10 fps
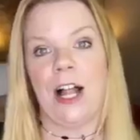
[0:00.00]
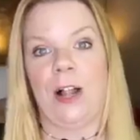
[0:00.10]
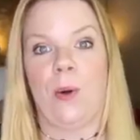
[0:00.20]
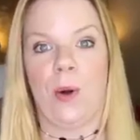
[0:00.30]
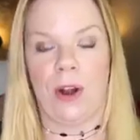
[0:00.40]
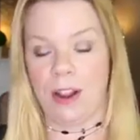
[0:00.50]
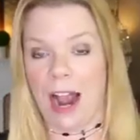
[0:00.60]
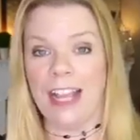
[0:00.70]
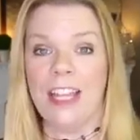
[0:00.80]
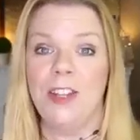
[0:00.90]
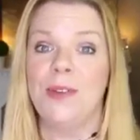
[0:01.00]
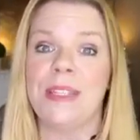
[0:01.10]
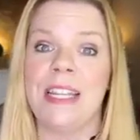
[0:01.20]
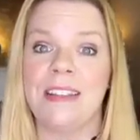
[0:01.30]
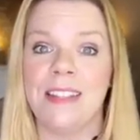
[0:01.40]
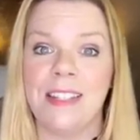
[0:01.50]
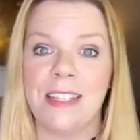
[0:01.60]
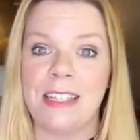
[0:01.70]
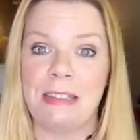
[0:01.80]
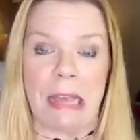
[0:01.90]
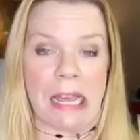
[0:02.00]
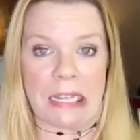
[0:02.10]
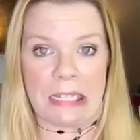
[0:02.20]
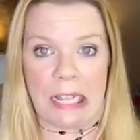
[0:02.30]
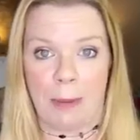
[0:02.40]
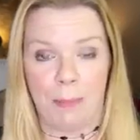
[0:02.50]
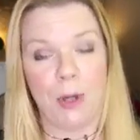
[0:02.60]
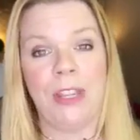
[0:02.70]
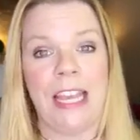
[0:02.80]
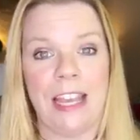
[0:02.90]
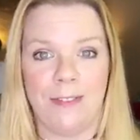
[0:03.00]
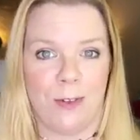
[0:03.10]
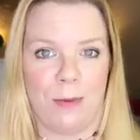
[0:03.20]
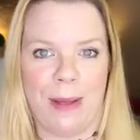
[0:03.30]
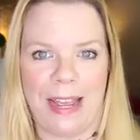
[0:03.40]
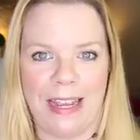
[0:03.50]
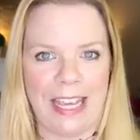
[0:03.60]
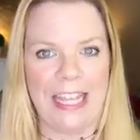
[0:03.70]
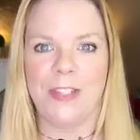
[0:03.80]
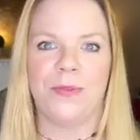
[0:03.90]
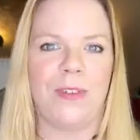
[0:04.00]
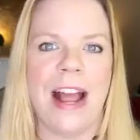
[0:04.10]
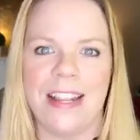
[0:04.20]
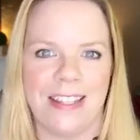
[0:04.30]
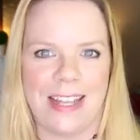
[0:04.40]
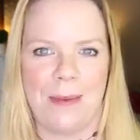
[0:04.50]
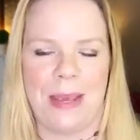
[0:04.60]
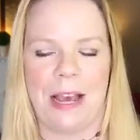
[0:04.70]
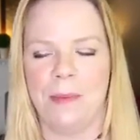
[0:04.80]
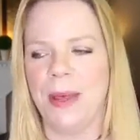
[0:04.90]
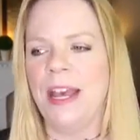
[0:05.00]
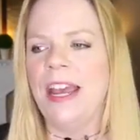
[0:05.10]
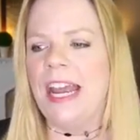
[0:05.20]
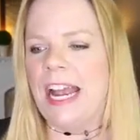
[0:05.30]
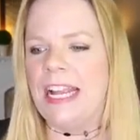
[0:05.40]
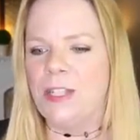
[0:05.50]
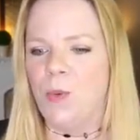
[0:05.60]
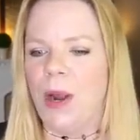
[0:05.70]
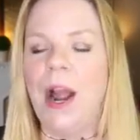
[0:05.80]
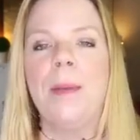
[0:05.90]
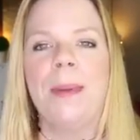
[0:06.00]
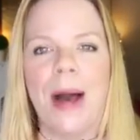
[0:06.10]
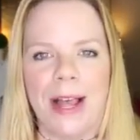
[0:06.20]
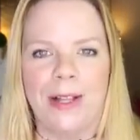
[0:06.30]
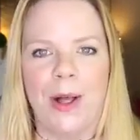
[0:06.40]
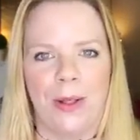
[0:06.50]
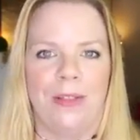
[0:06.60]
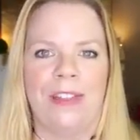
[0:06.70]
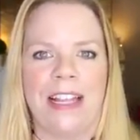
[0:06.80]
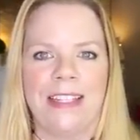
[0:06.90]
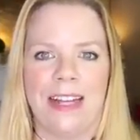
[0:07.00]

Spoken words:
or I can use this as like birthday gifts for my kids' friends coming up. It's where I pile all of that